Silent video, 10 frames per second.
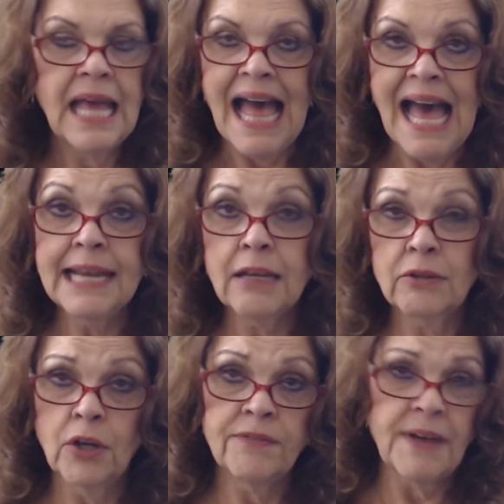I don't
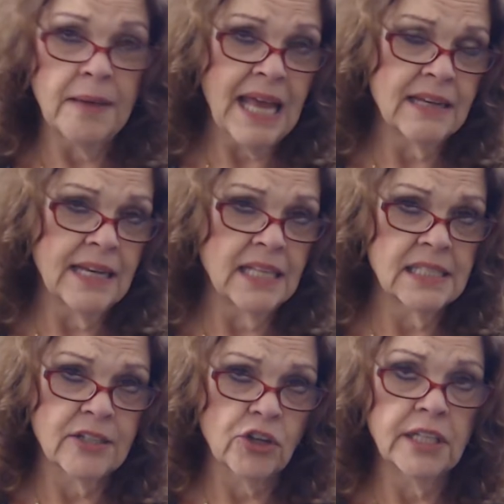know if I'm not
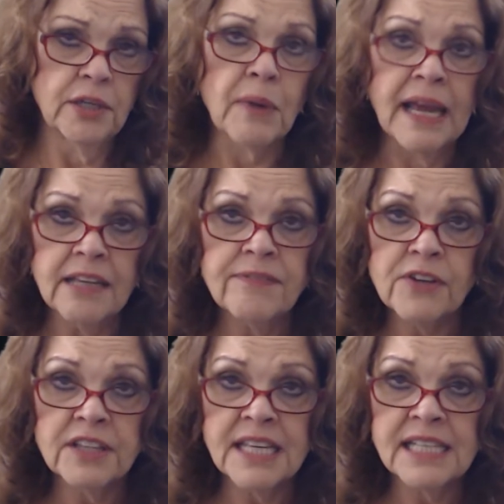necessarily ready for
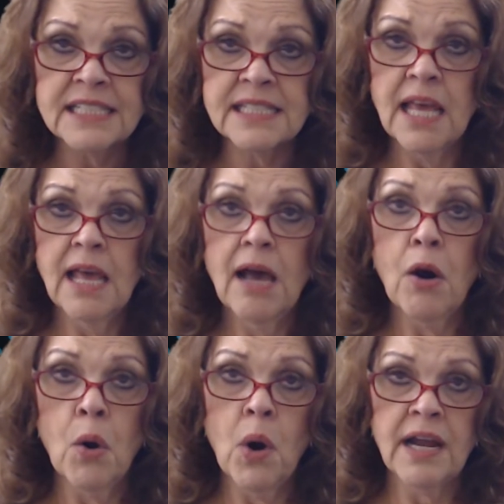this
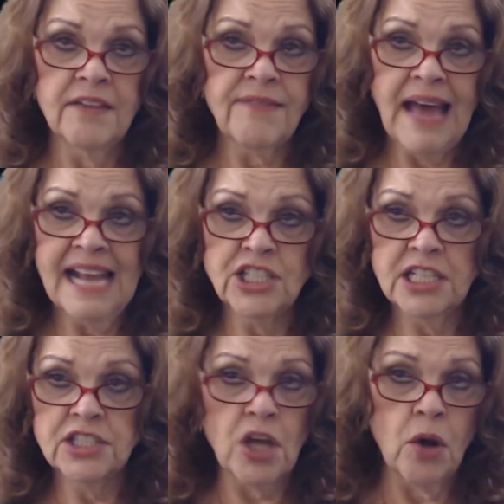or if I
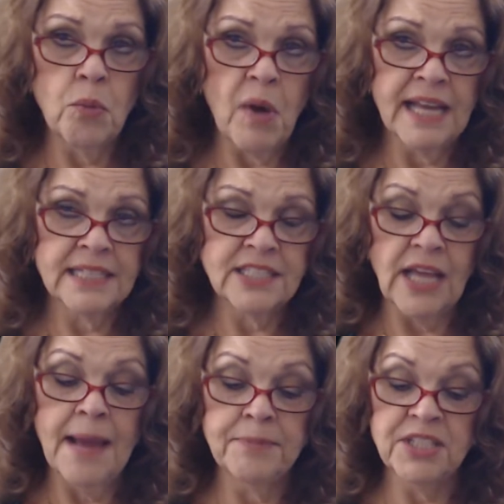just don't want to,
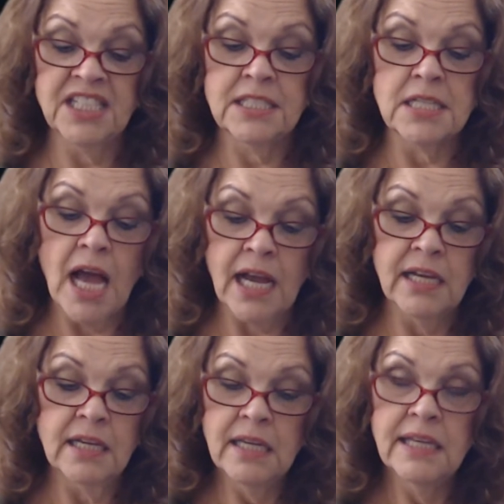I'm just stuck
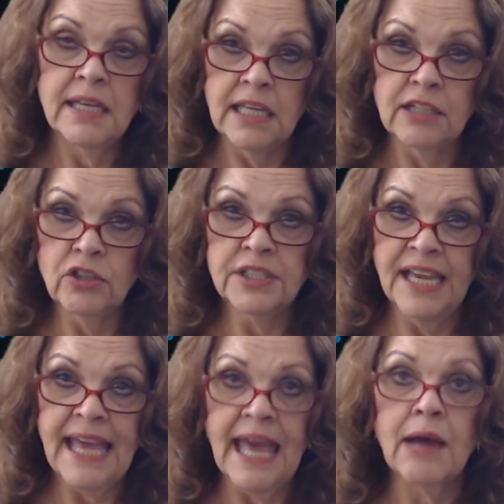in
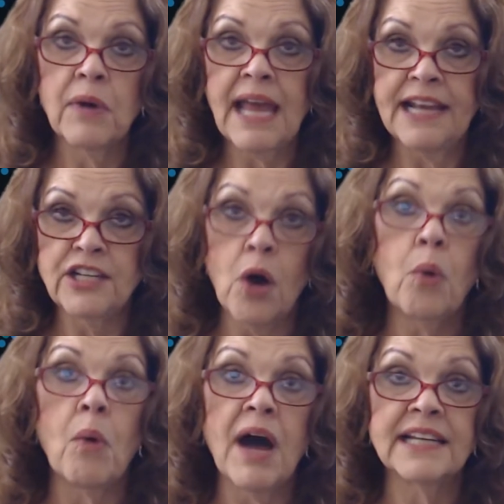looking at what I don't
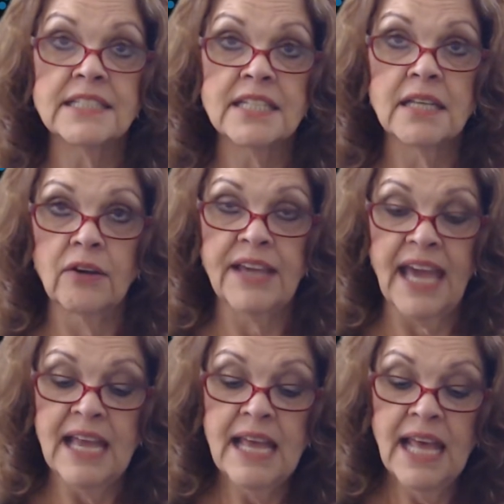want.
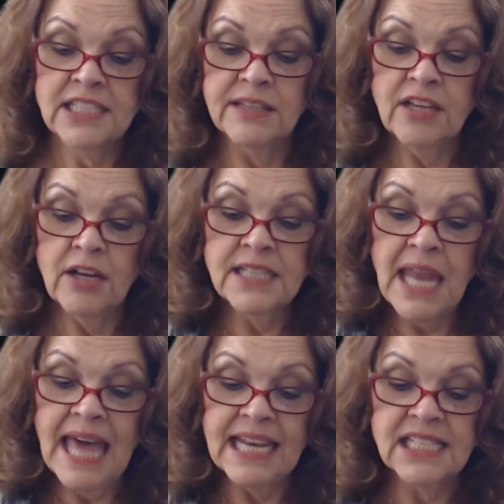Okay, so there's a
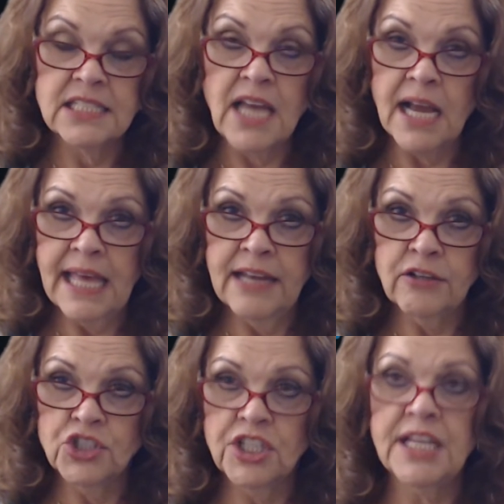lot of stuck
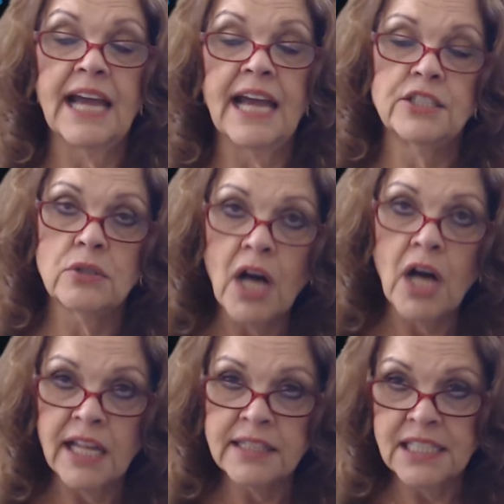energy. I do
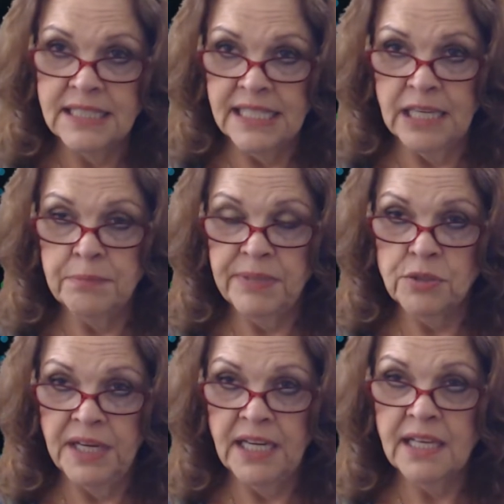call this the
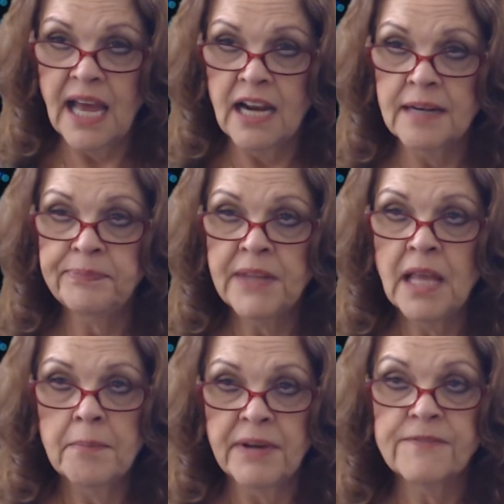in-between card.
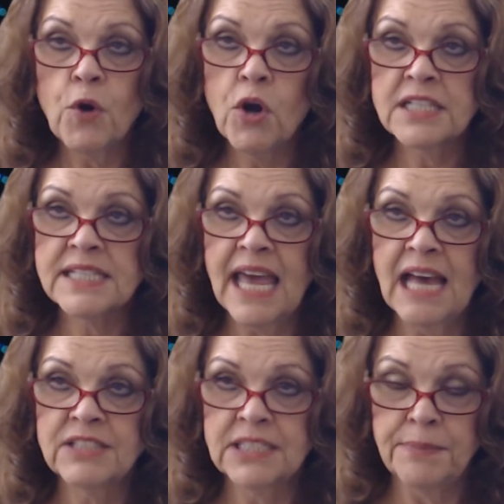But fours
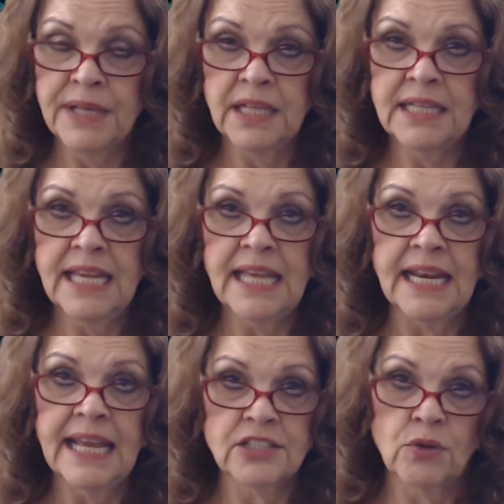have stability, it
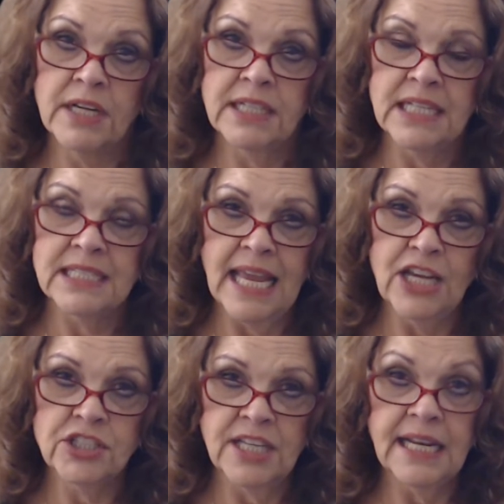has
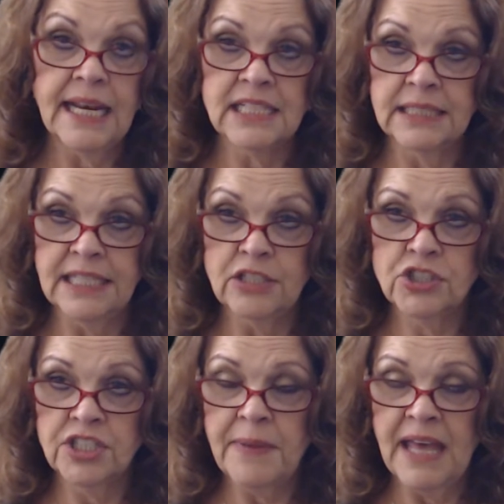organization, it has
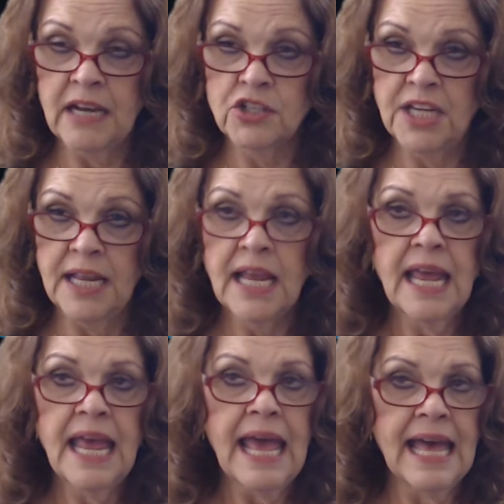leadership energy,
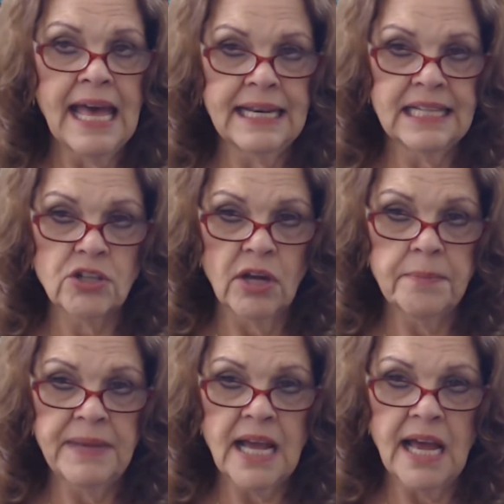and it's going to
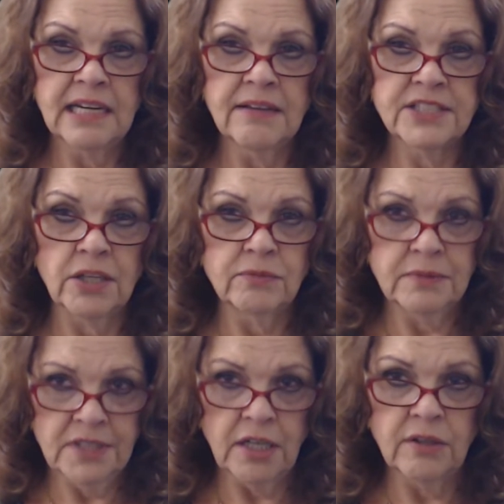be kind of, so,
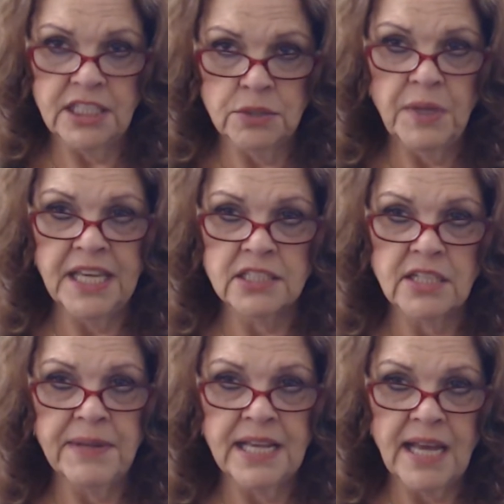you know, this week is going
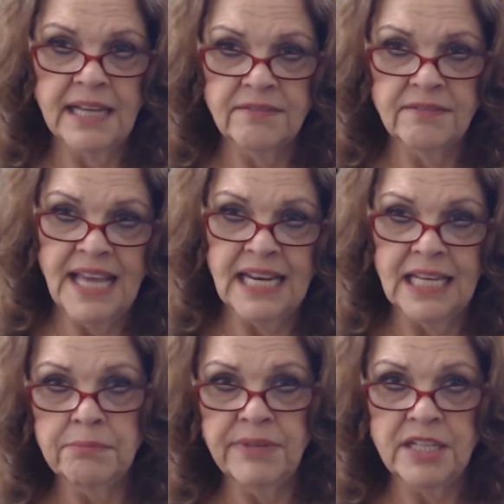to be kind of that
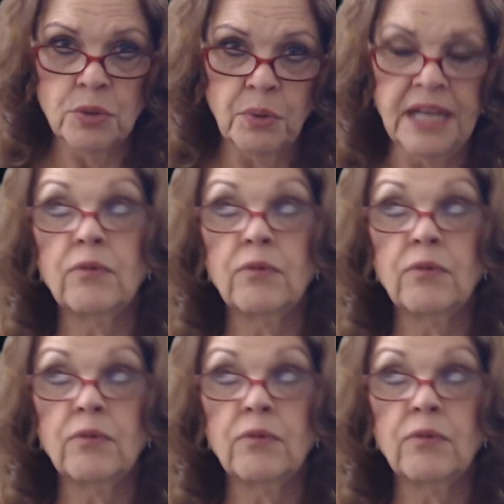in between.